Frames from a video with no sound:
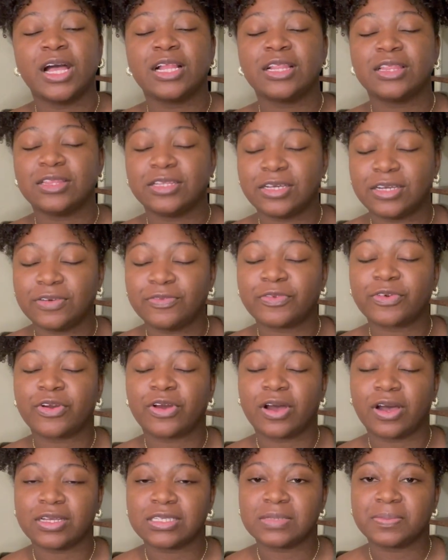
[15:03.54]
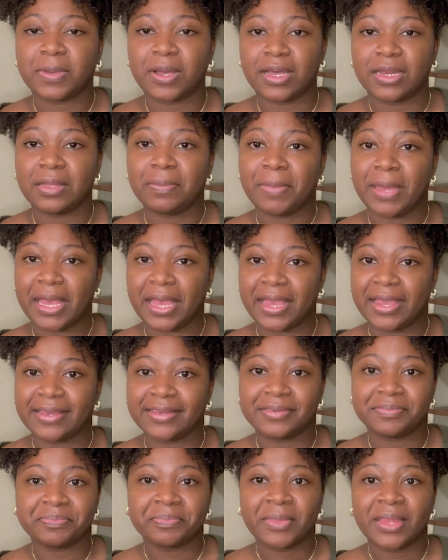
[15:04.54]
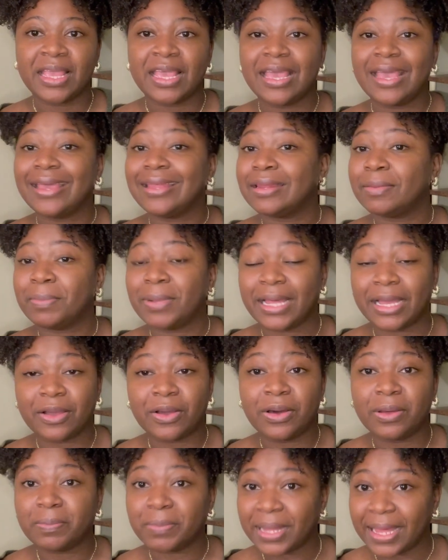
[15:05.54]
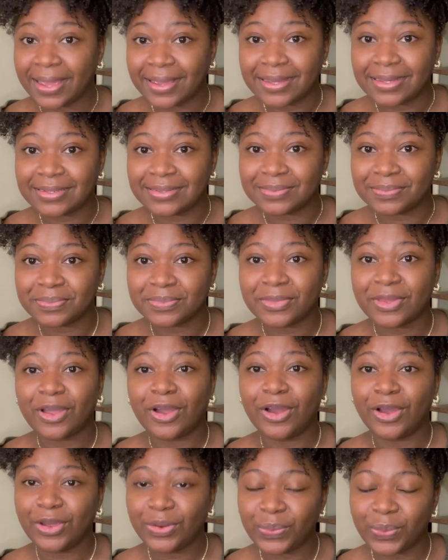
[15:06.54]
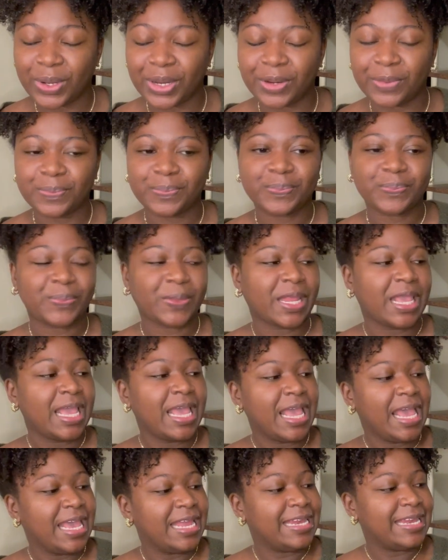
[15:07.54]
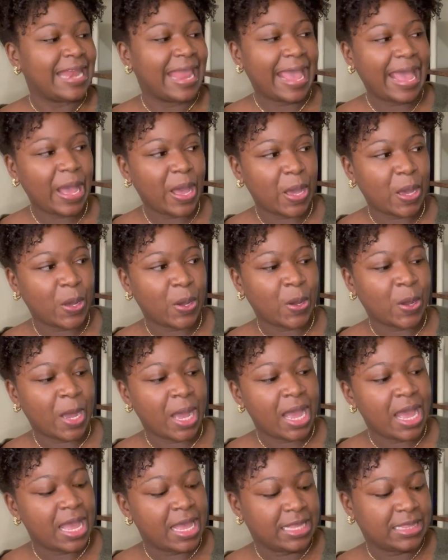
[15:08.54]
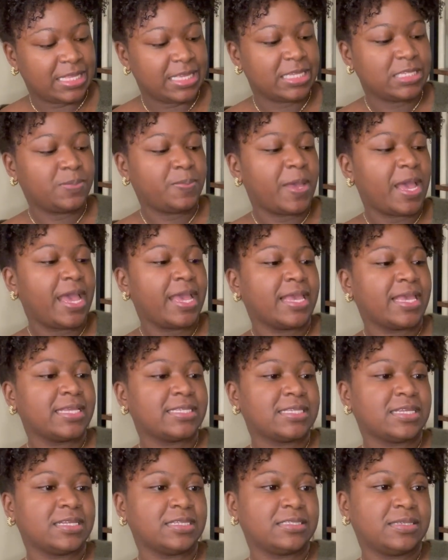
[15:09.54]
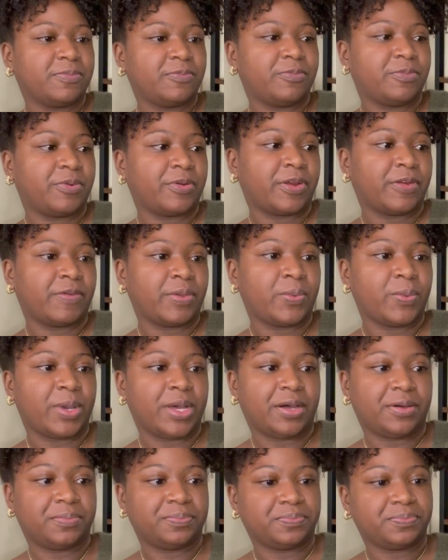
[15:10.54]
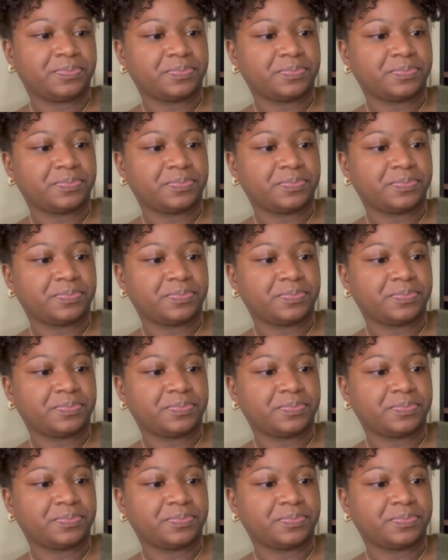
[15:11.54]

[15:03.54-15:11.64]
love crossbody bag in the black on black hardware. Now, this bag has held up very well.